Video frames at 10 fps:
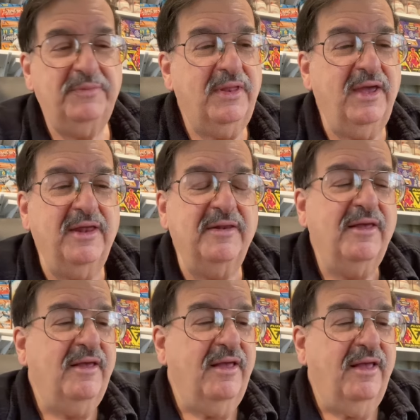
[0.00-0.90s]
And
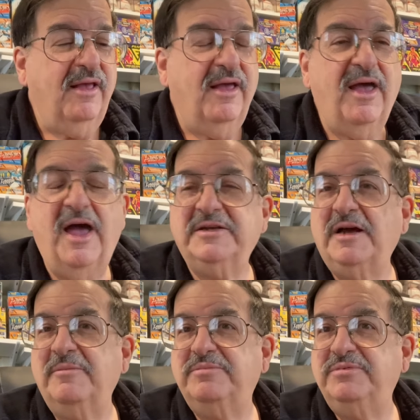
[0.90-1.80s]
as
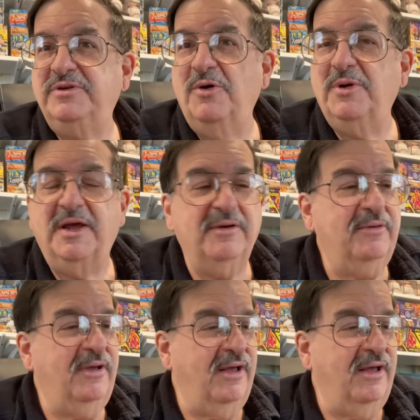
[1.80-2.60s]
I'm doing it,